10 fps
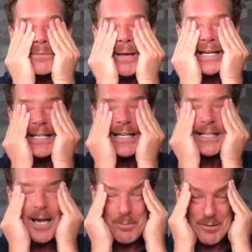making
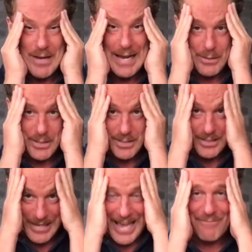couple of hours
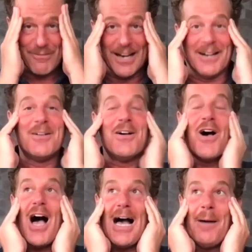ever.
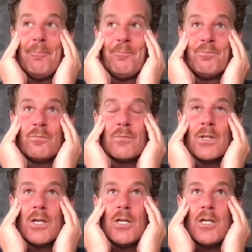
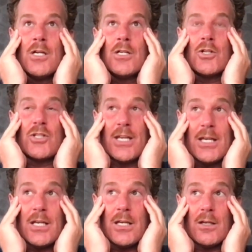Because
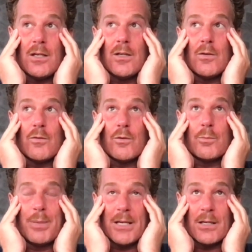he
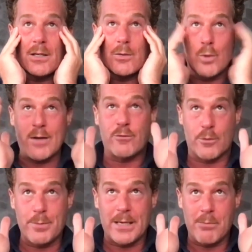went
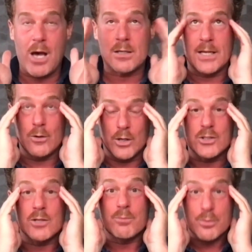from being mildly annoyed
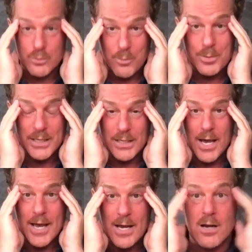to properly
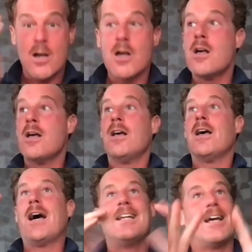going,
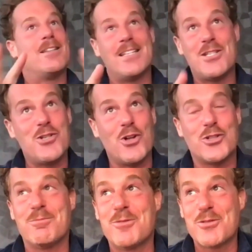and this is not
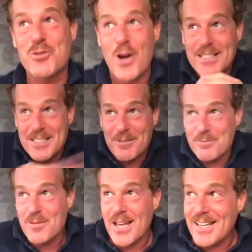to try
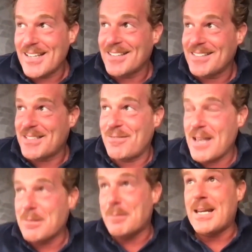to
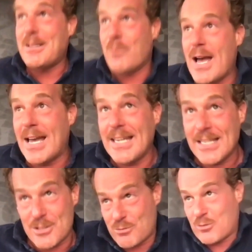defame him anyway,
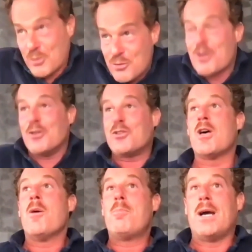it's the truth,
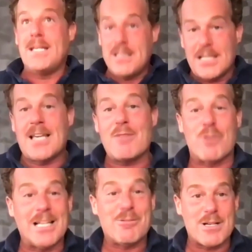but he did get
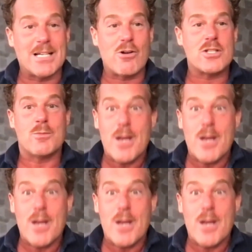really, really cross and